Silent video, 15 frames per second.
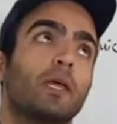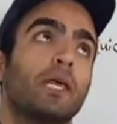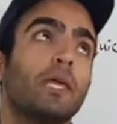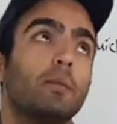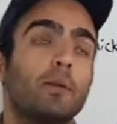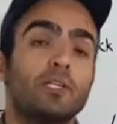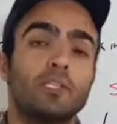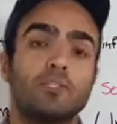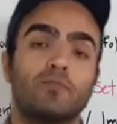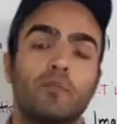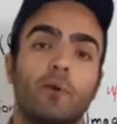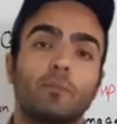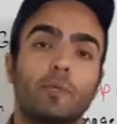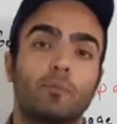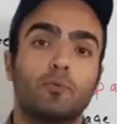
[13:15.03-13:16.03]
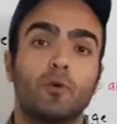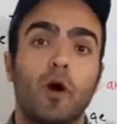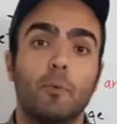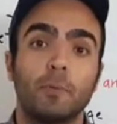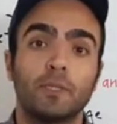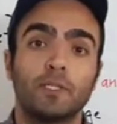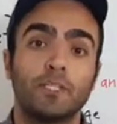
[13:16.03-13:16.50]
images from the
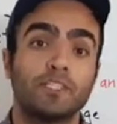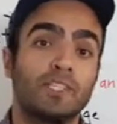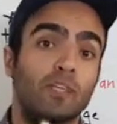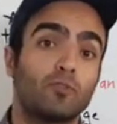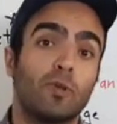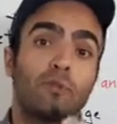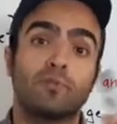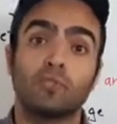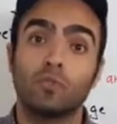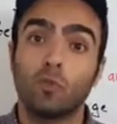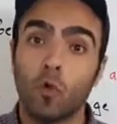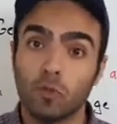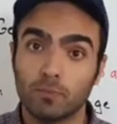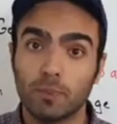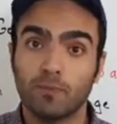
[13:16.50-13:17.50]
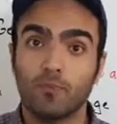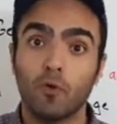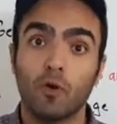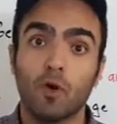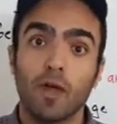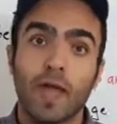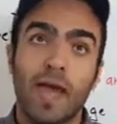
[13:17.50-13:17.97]
properties that you have sold
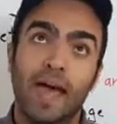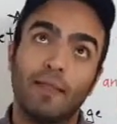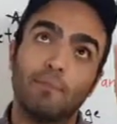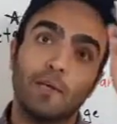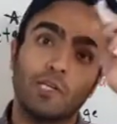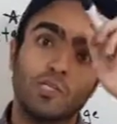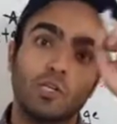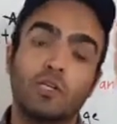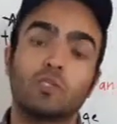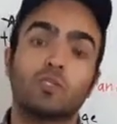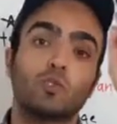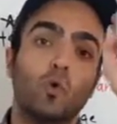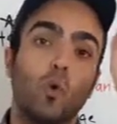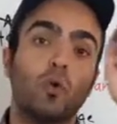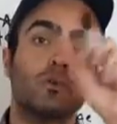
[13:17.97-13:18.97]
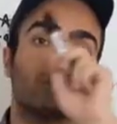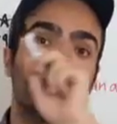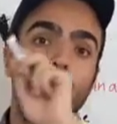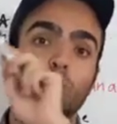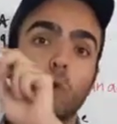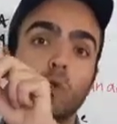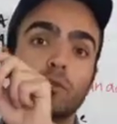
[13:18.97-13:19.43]
before, and mentioning sold,
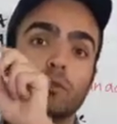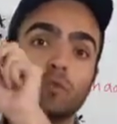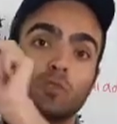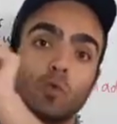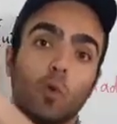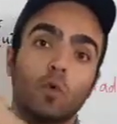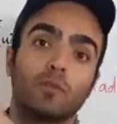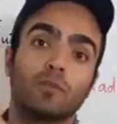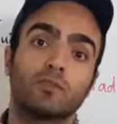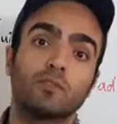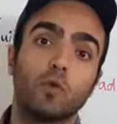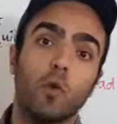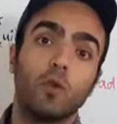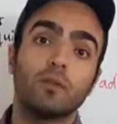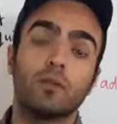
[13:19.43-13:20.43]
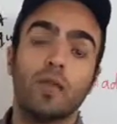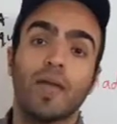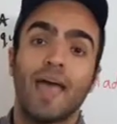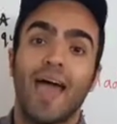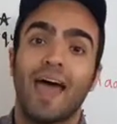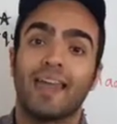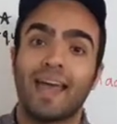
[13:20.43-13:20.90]
sold, sold, sold,
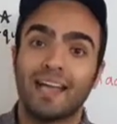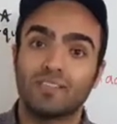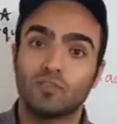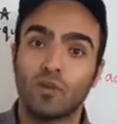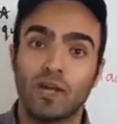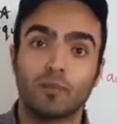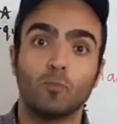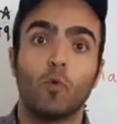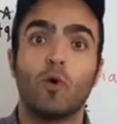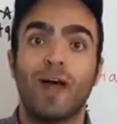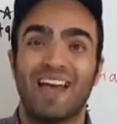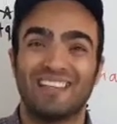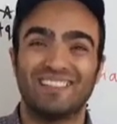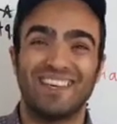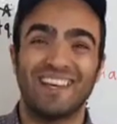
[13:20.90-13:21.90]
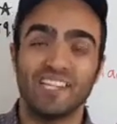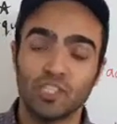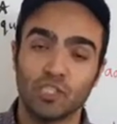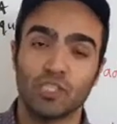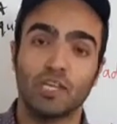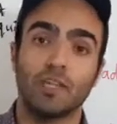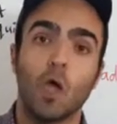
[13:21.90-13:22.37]
and attract more
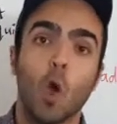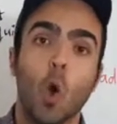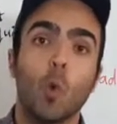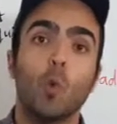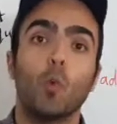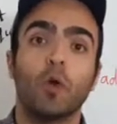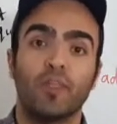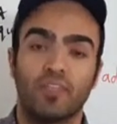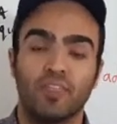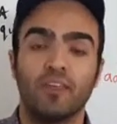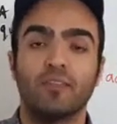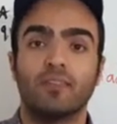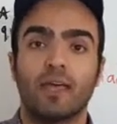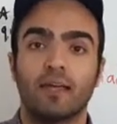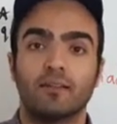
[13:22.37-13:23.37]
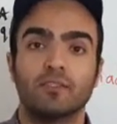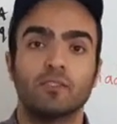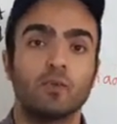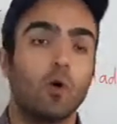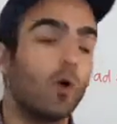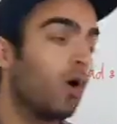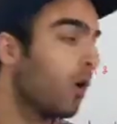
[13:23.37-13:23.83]
attention within that.
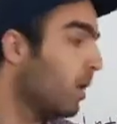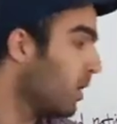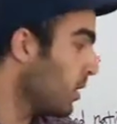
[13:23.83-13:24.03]
So